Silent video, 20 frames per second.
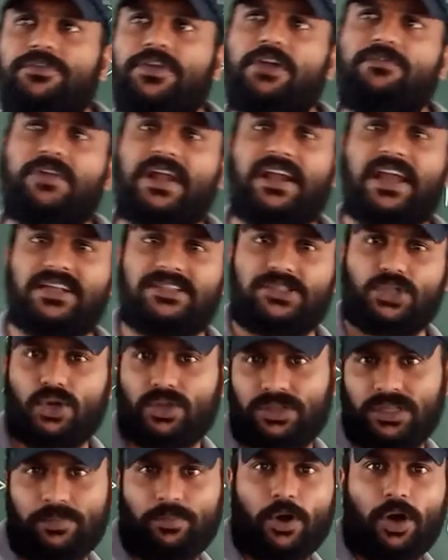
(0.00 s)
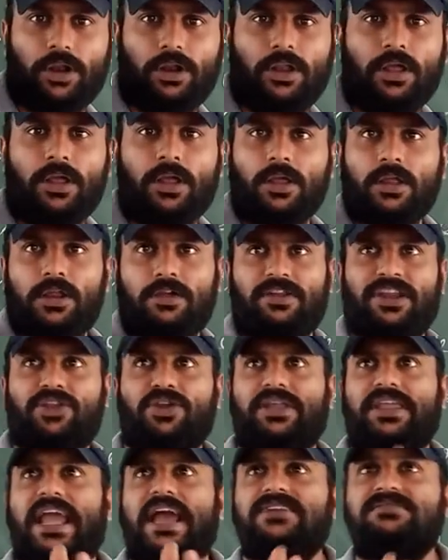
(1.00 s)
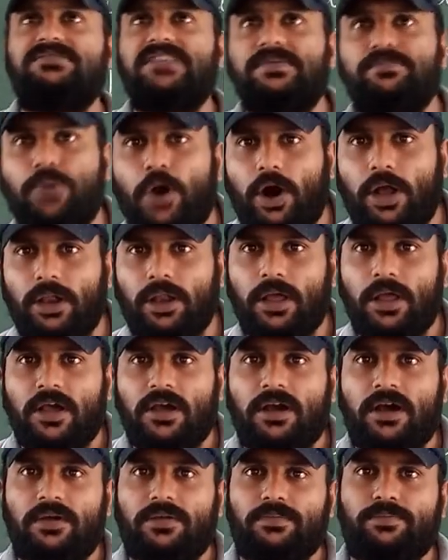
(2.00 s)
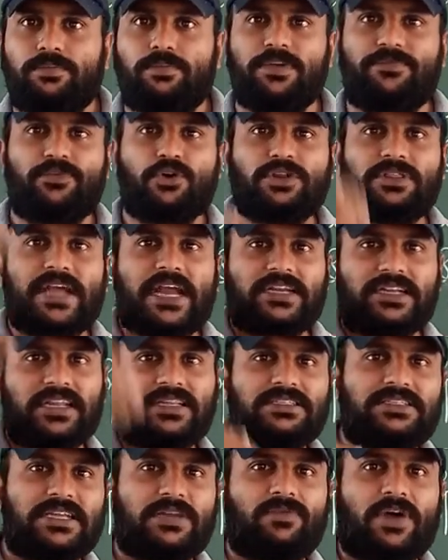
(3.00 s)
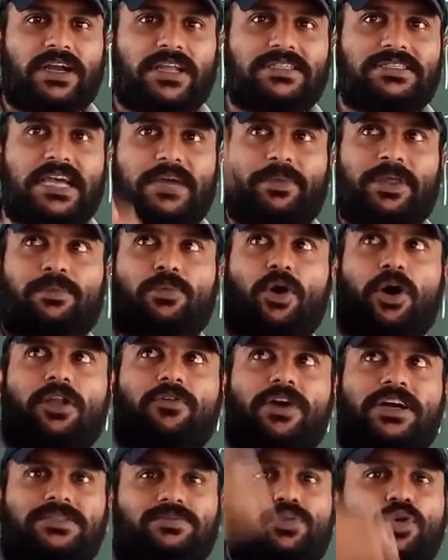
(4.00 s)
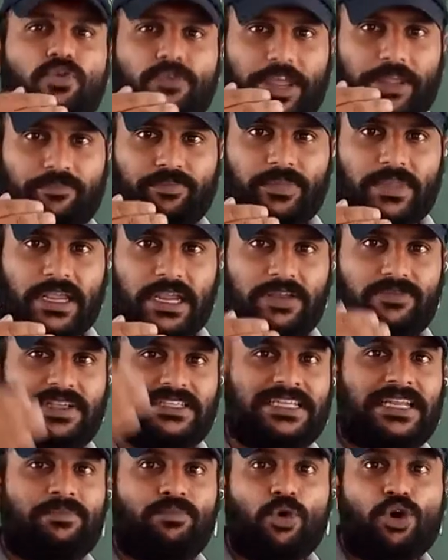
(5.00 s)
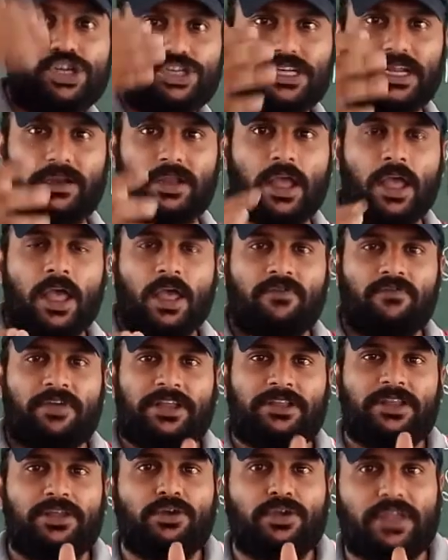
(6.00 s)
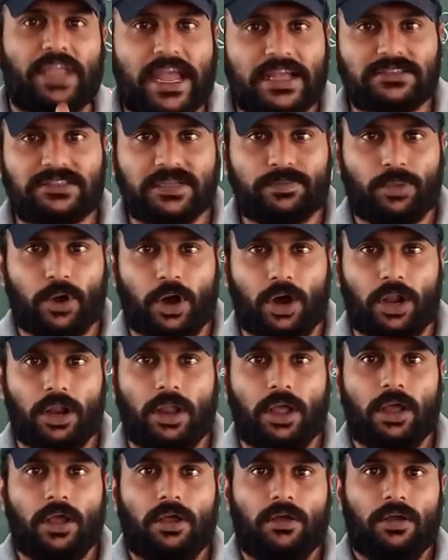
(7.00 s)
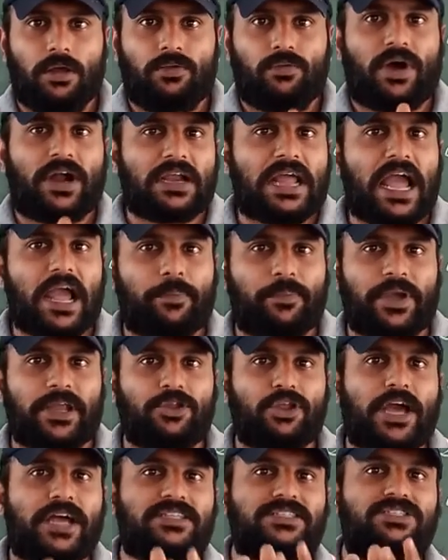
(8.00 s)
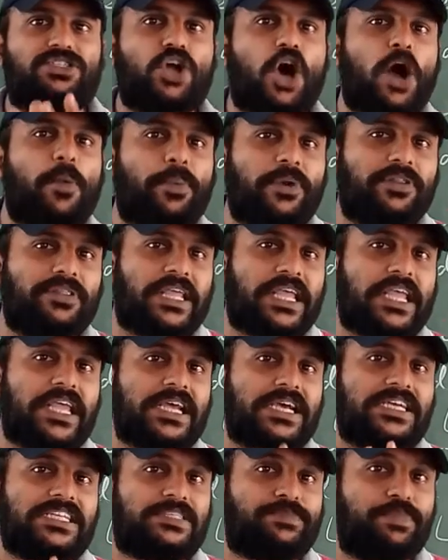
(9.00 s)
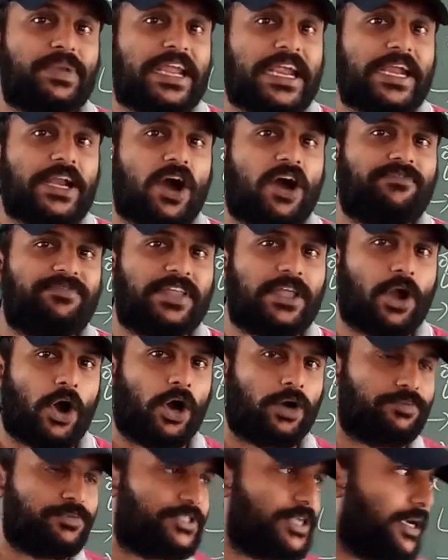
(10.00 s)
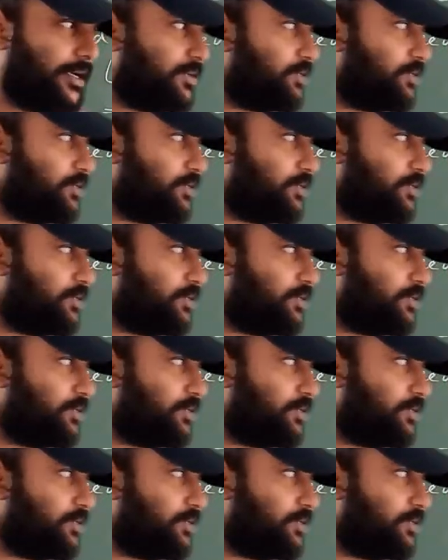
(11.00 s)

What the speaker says: friends has thrown the ball. When you catch the ball, before that instant, what is happening? Ball was moving. It is in motion. When you catch the ball, what happened? You have stopped the speed of the object. So